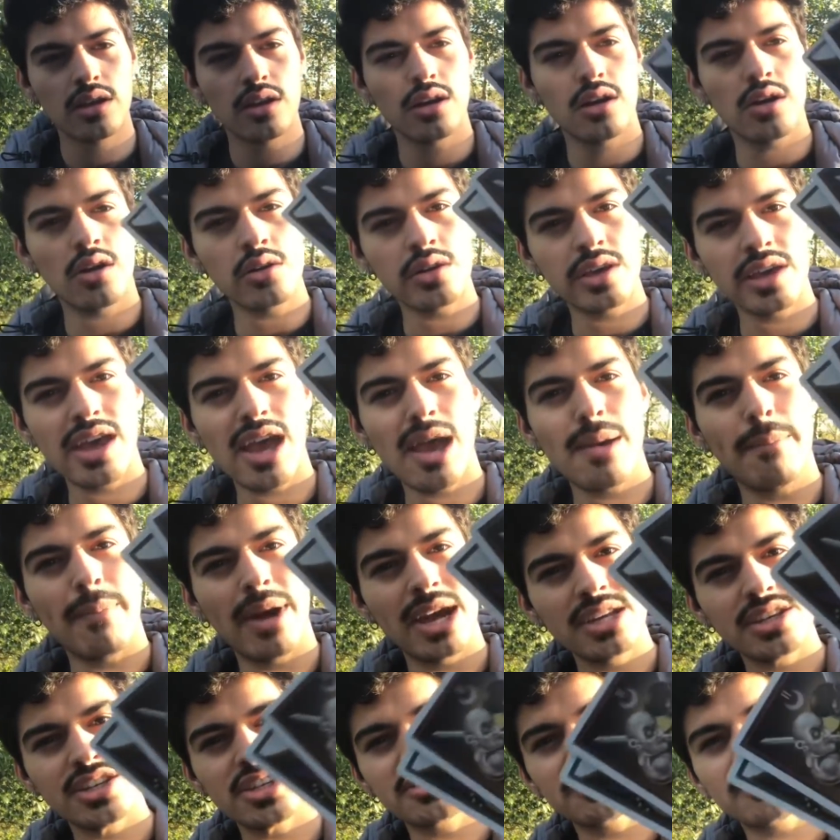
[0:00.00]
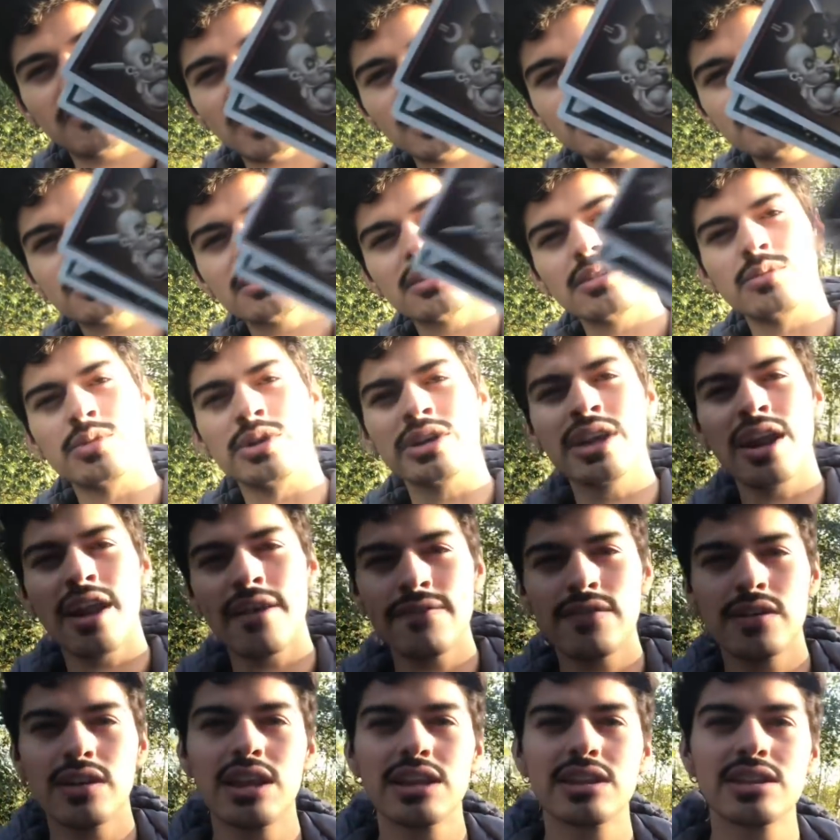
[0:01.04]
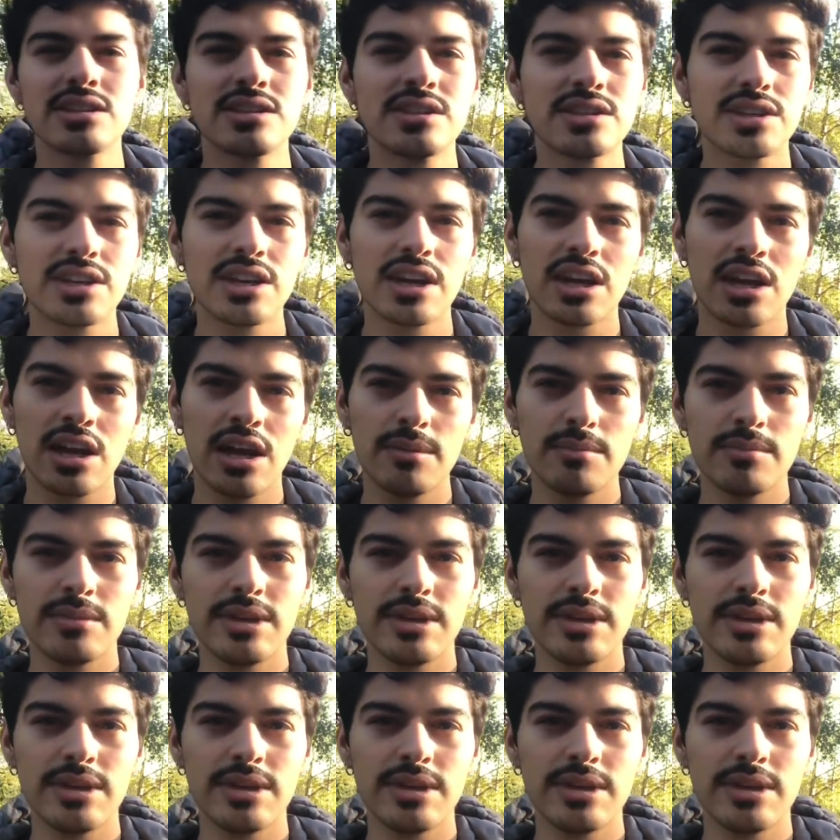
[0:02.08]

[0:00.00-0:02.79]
Okay, I might just find someone. And I feel like this is gonna come